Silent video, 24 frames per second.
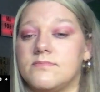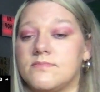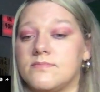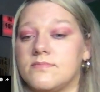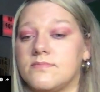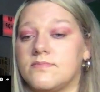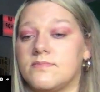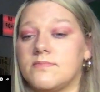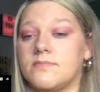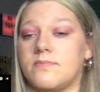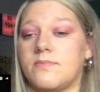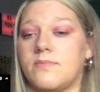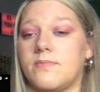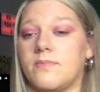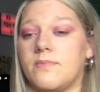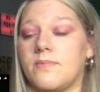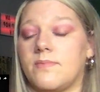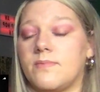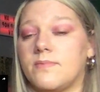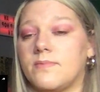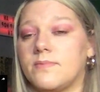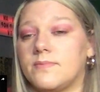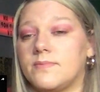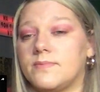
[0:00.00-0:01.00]

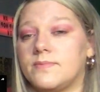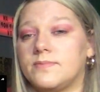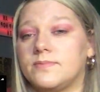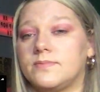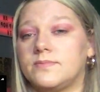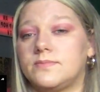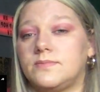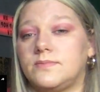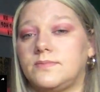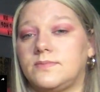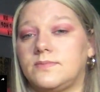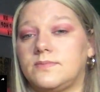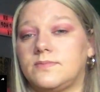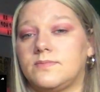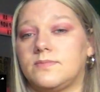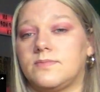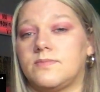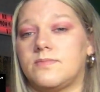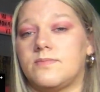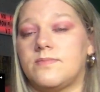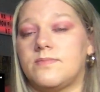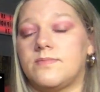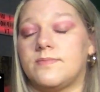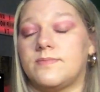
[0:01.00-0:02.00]

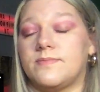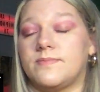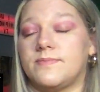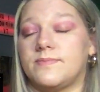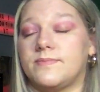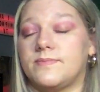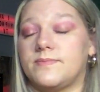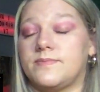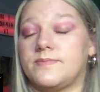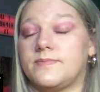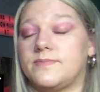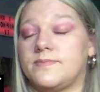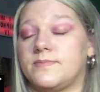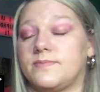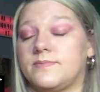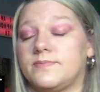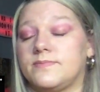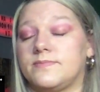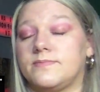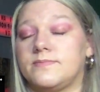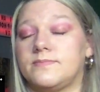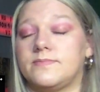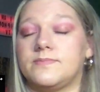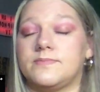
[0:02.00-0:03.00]

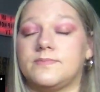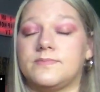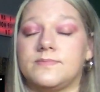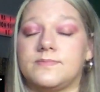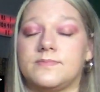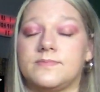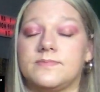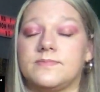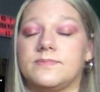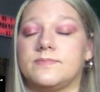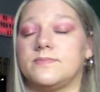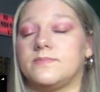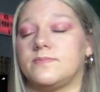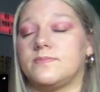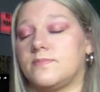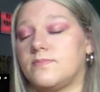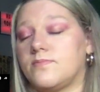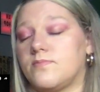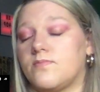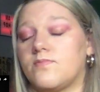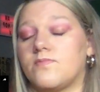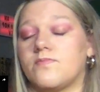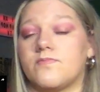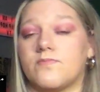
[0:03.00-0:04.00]

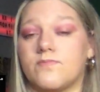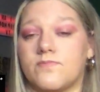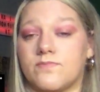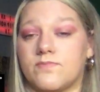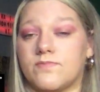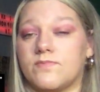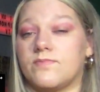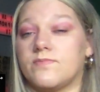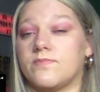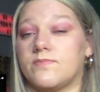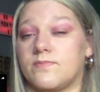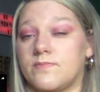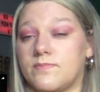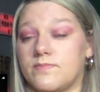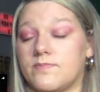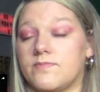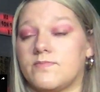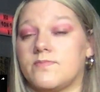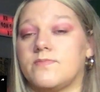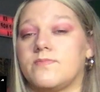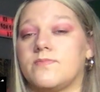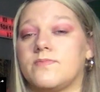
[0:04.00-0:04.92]
[no speech]